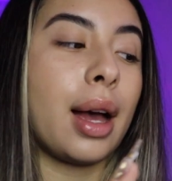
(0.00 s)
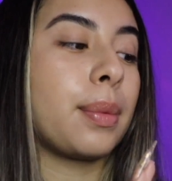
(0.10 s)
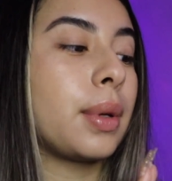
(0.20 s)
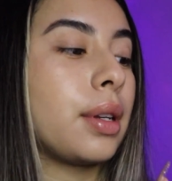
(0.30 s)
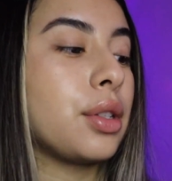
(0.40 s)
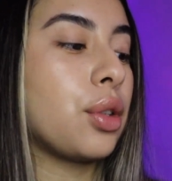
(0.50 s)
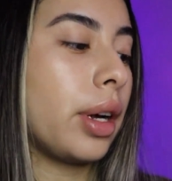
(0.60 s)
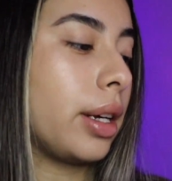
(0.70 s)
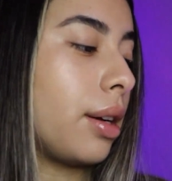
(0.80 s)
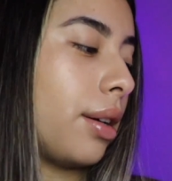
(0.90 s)
I'm gonna
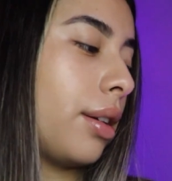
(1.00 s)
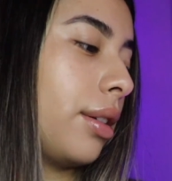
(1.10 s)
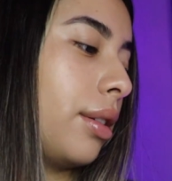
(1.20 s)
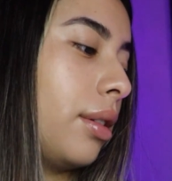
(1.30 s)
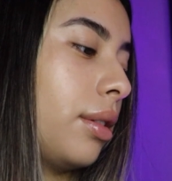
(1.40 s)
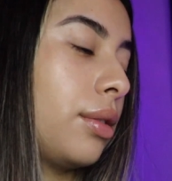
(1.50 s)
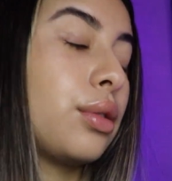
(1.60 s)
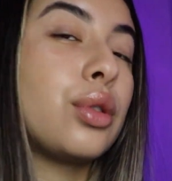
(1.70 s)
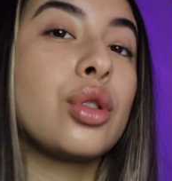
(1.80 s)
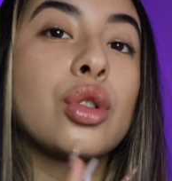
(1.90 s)
try on
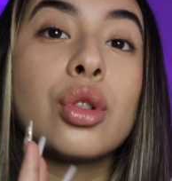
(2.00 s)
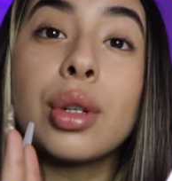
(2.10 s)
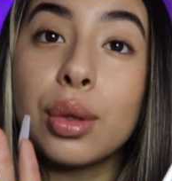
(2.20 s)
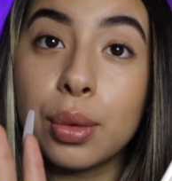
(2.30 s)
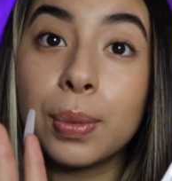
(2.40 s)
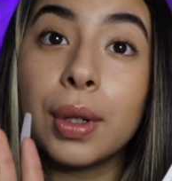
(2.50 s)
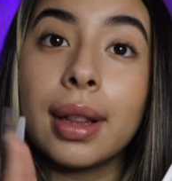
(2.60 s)
2 more